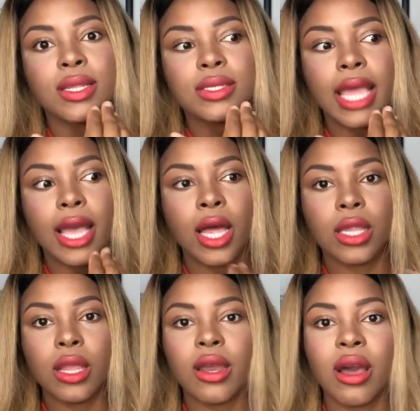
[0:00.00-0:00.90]
It's like a
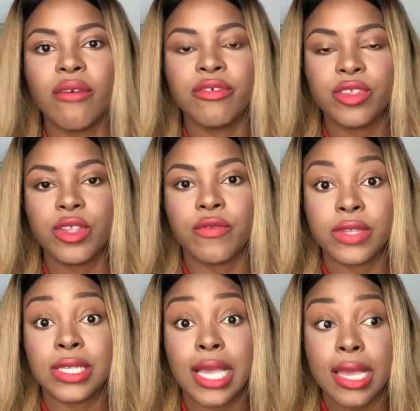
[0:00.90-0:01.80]
lot of stuff
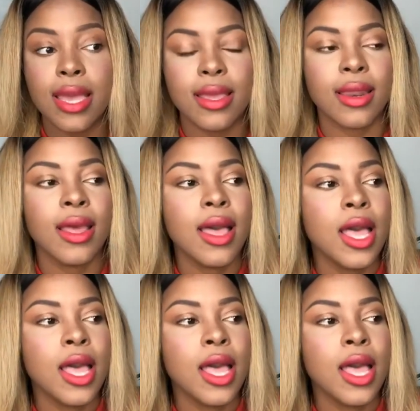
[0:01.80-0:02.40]
to take in.